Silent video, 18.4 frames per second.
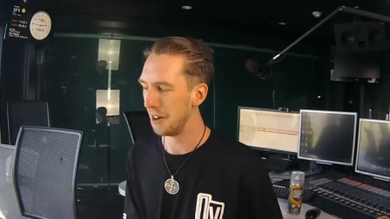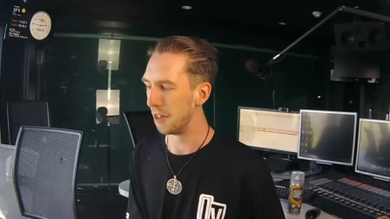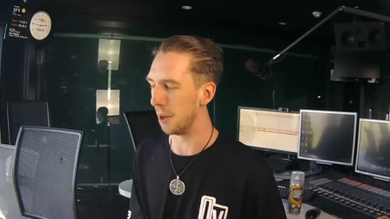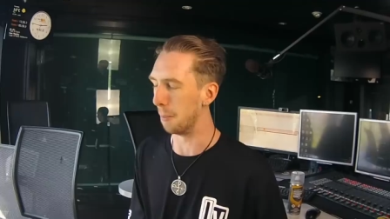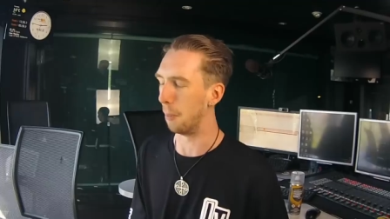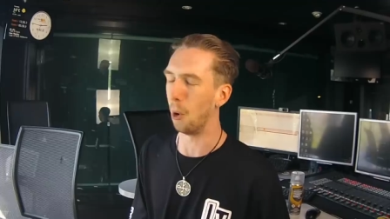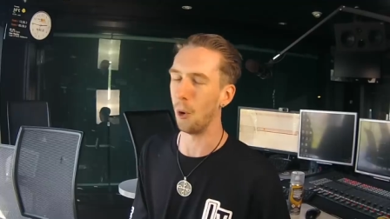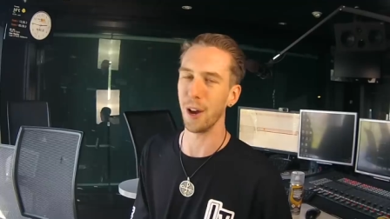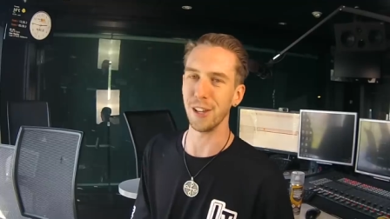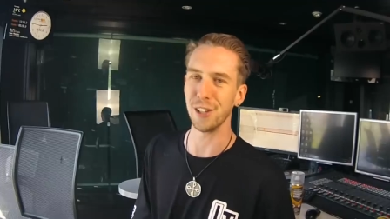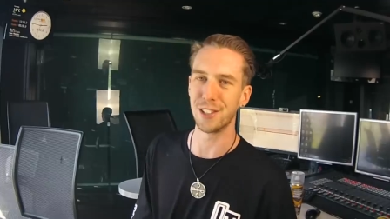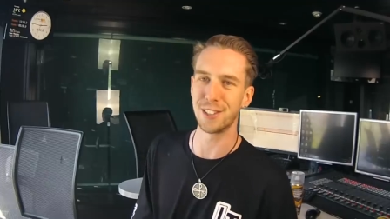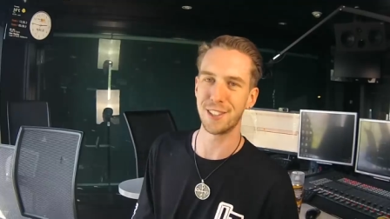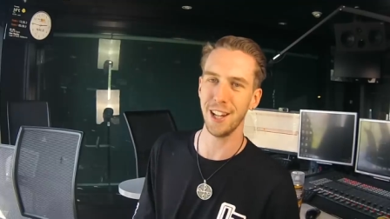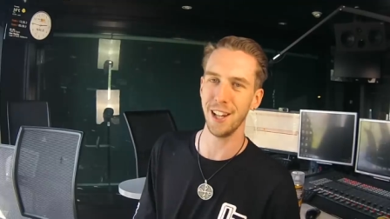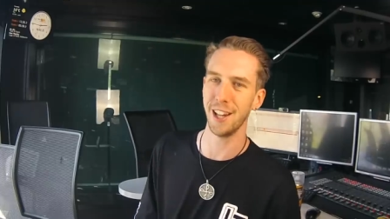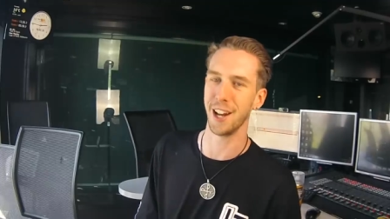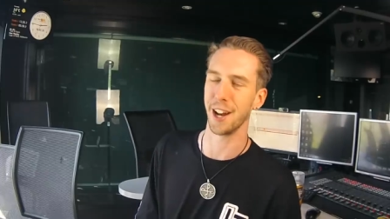The boy is
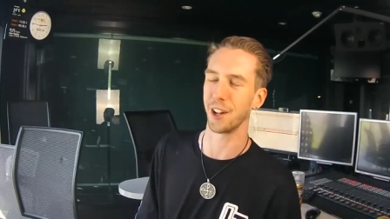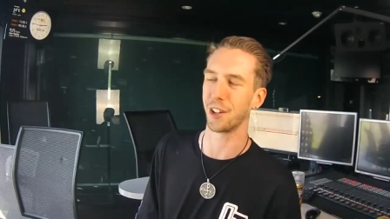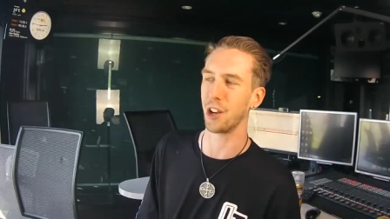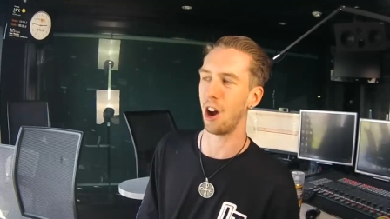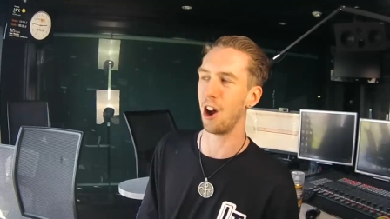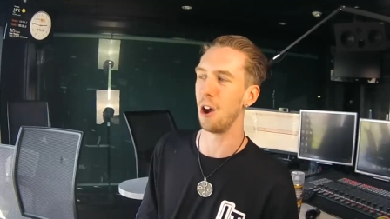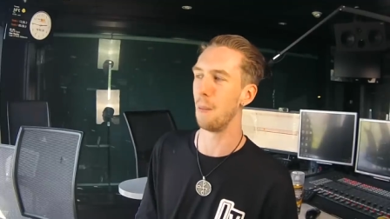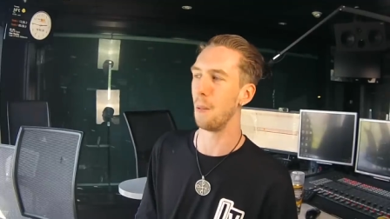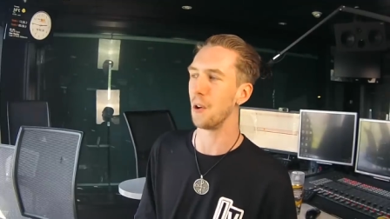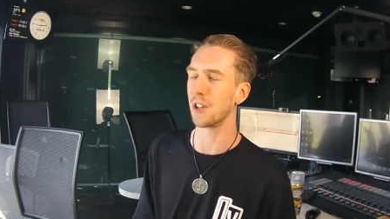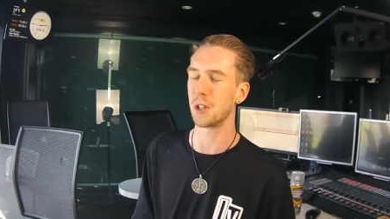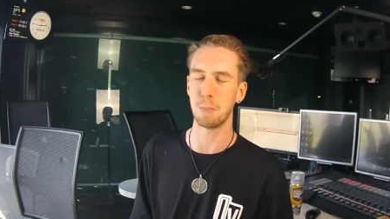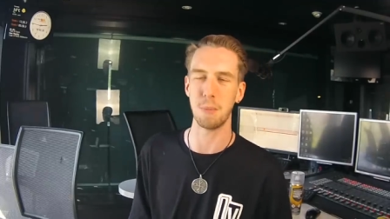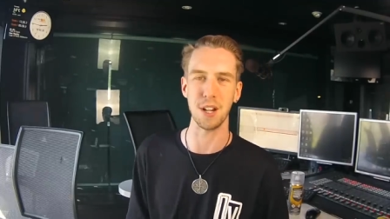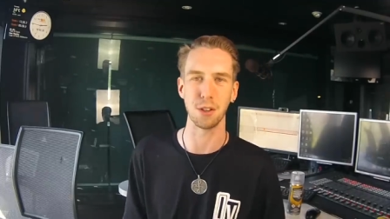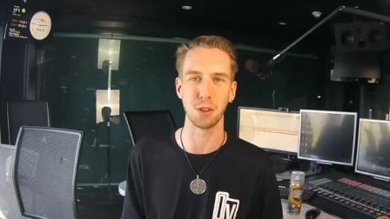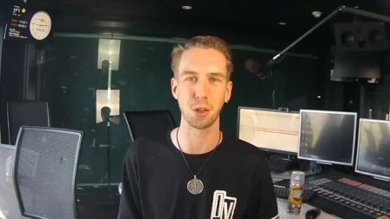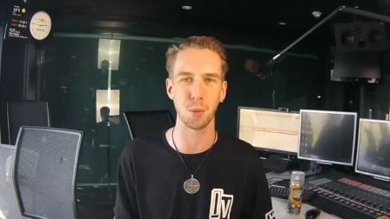still in a coma. It's
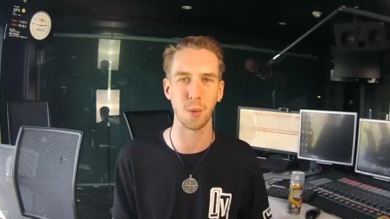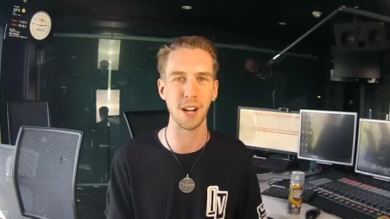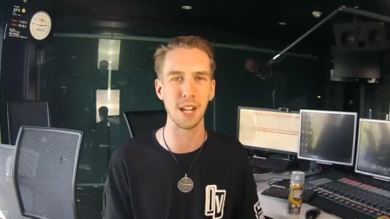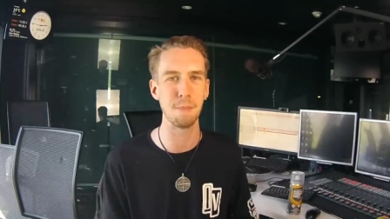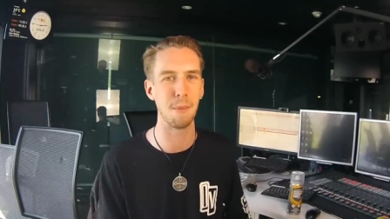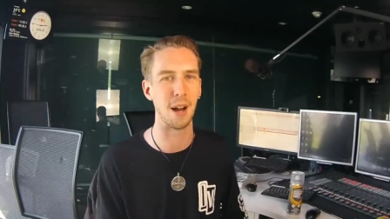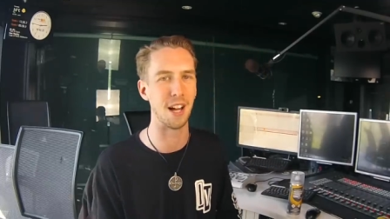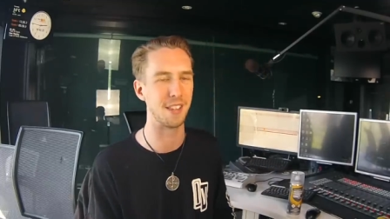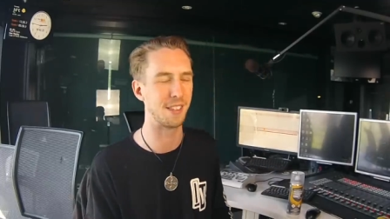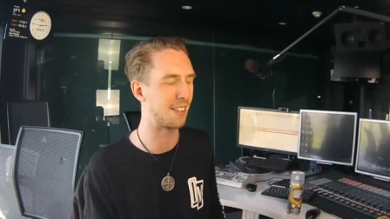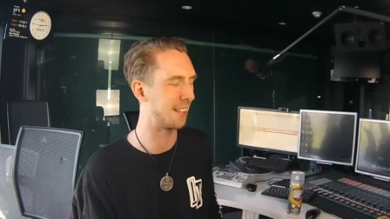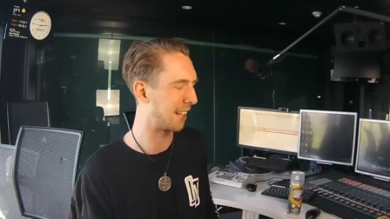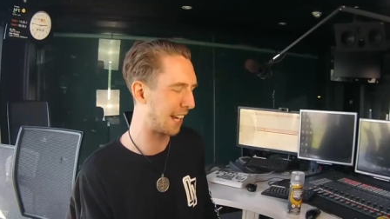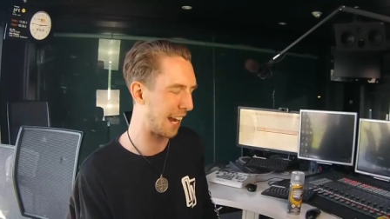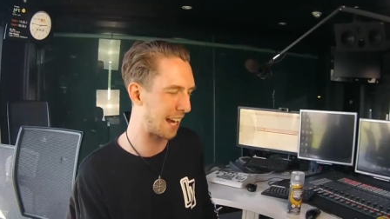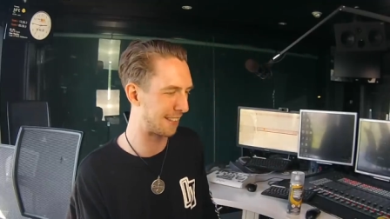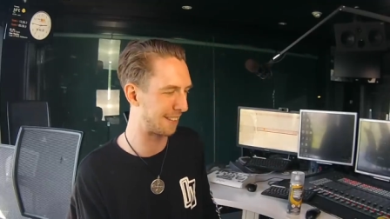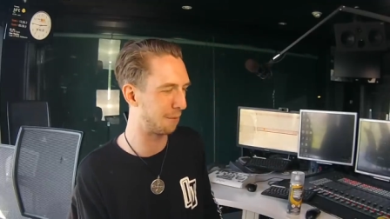been three months and
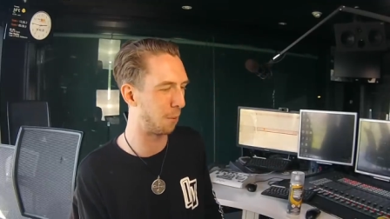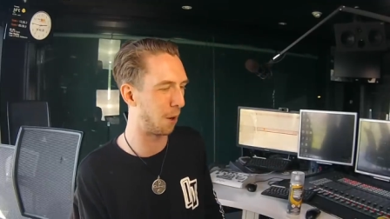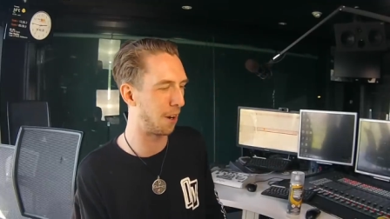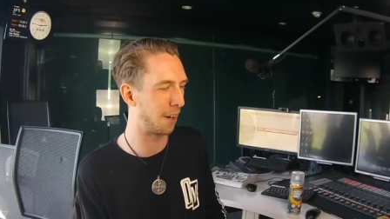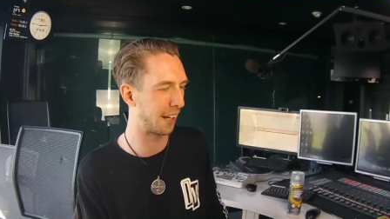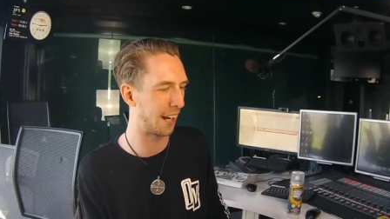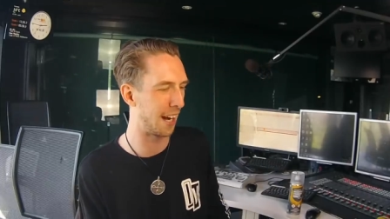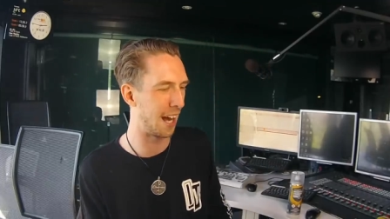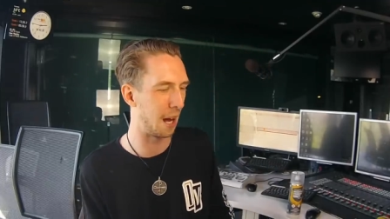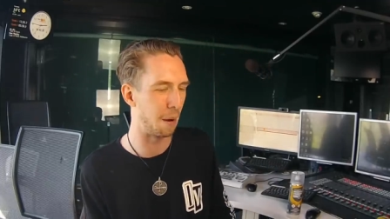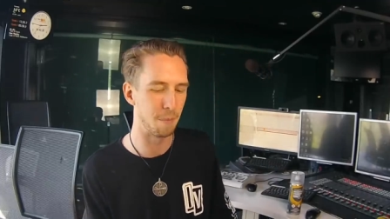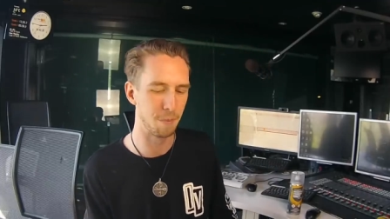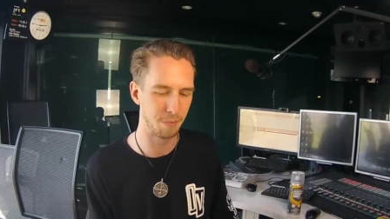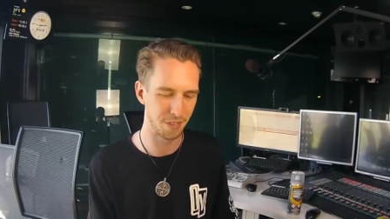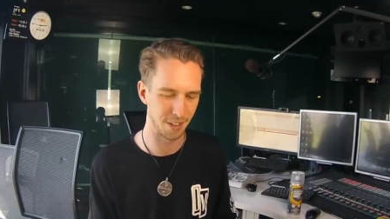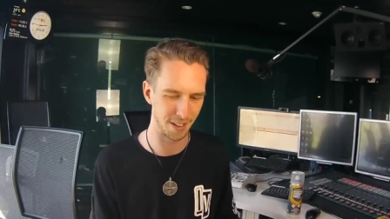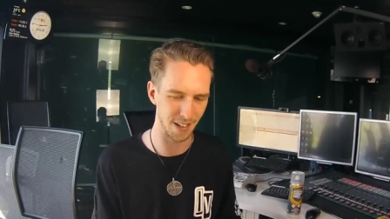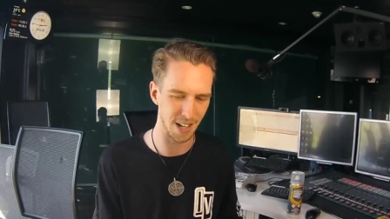he hasn't woken up.
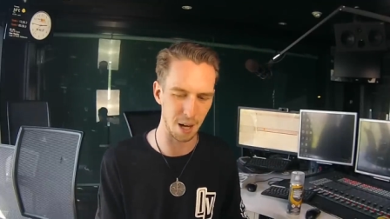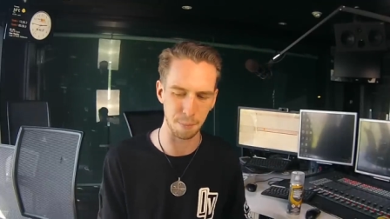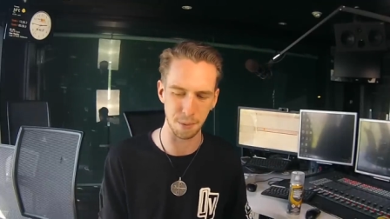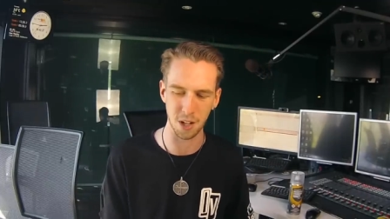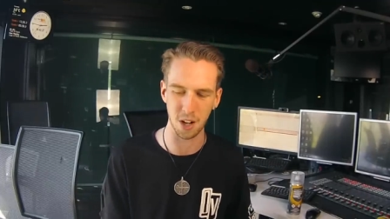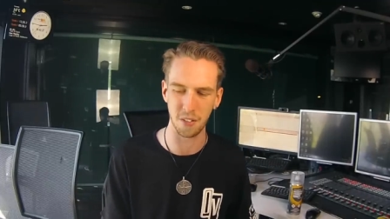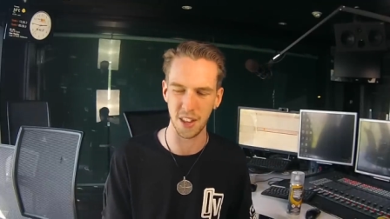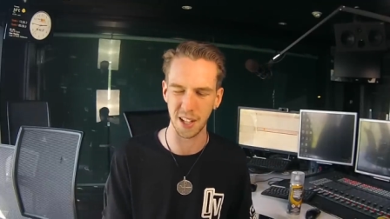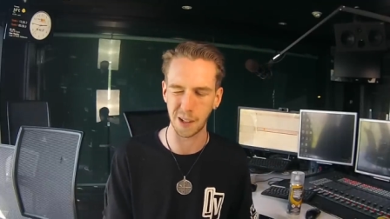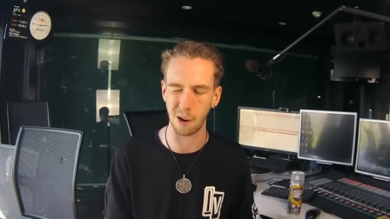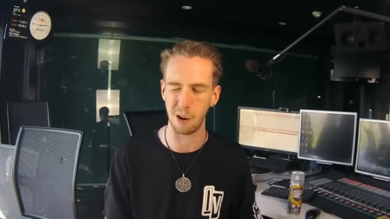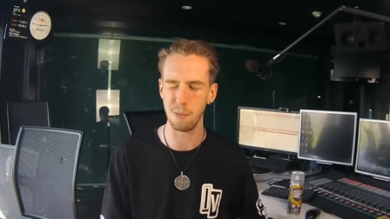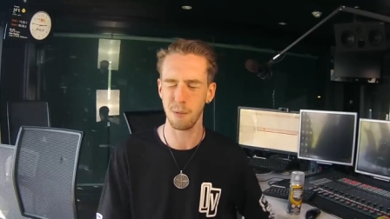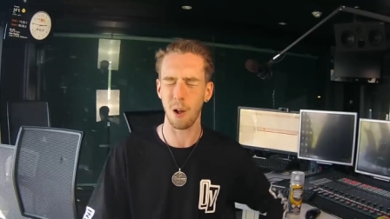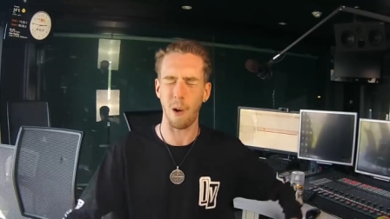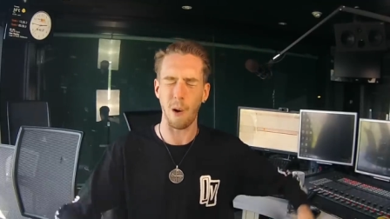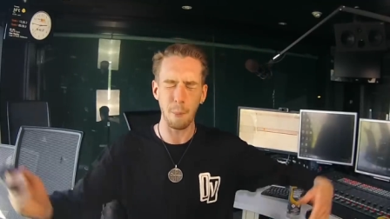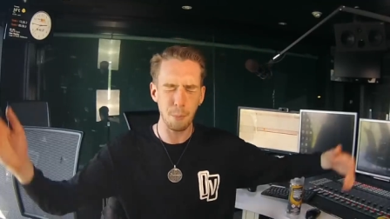And I'll be on there
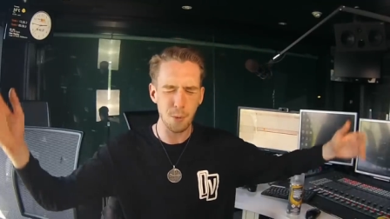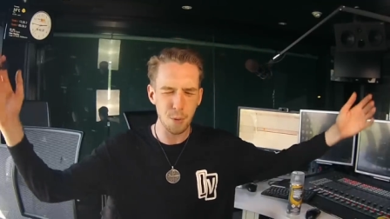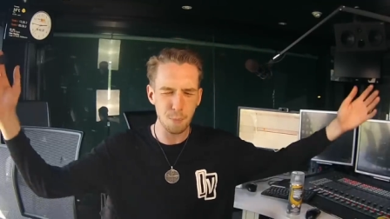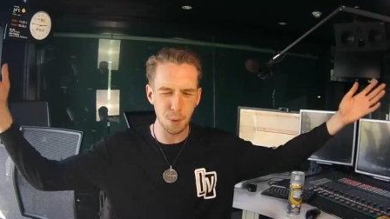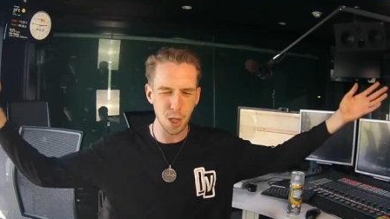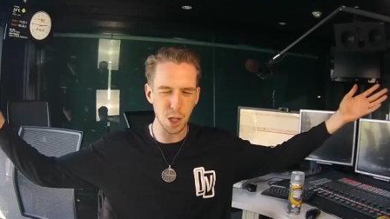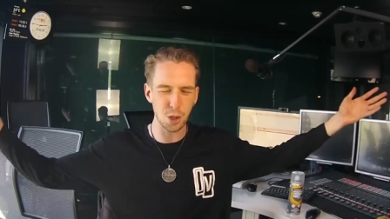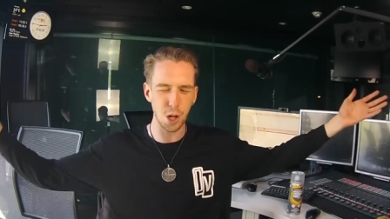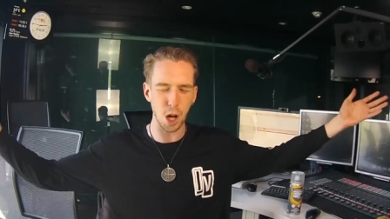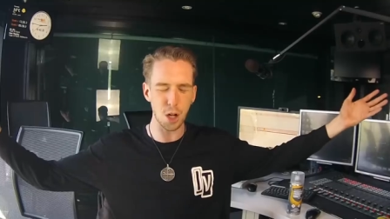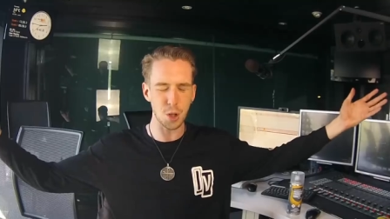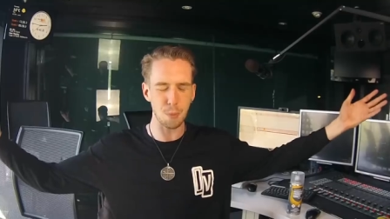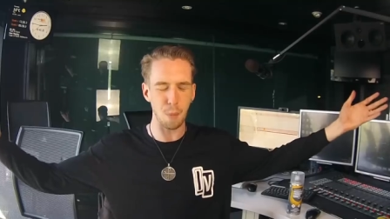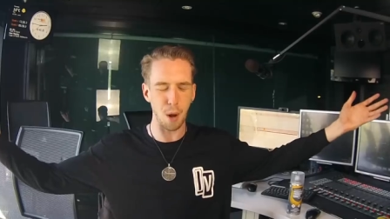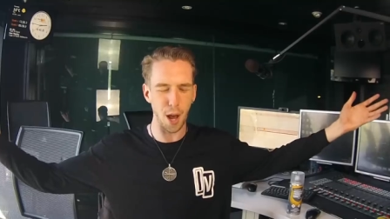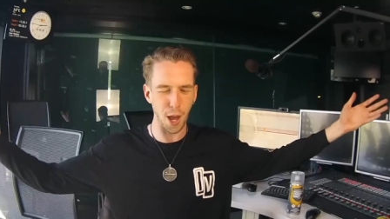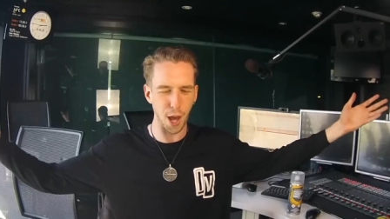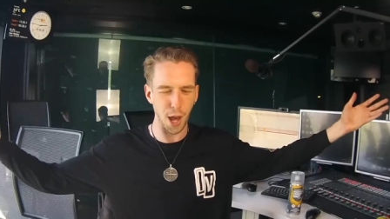going, no, oh, but he touched
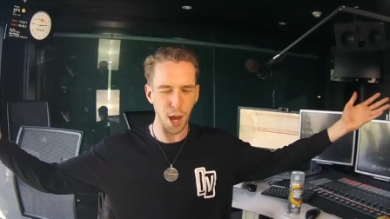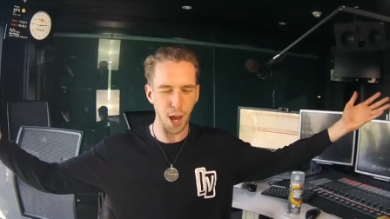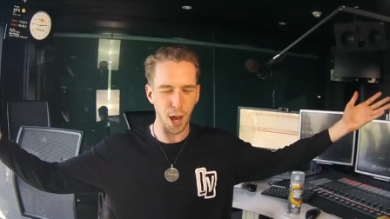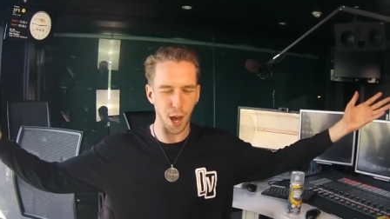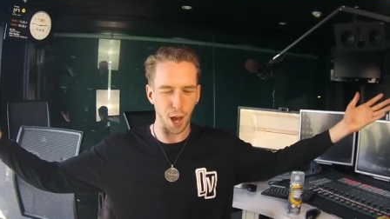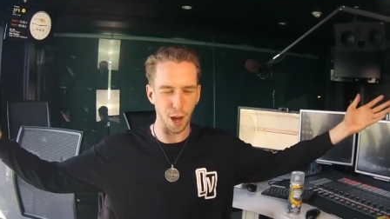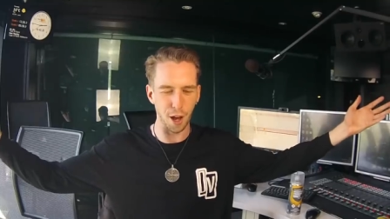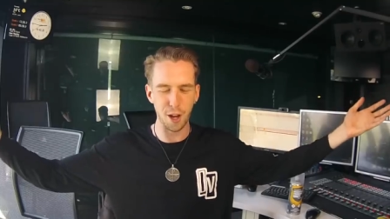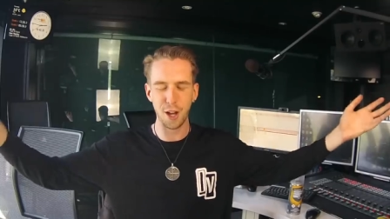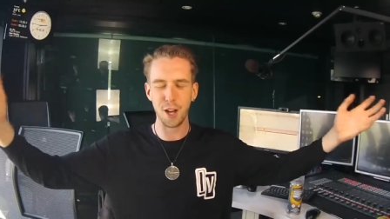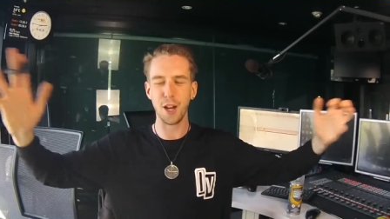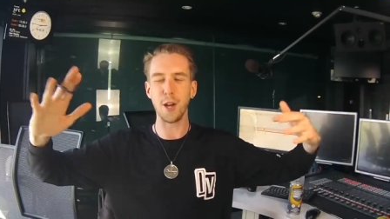my hair.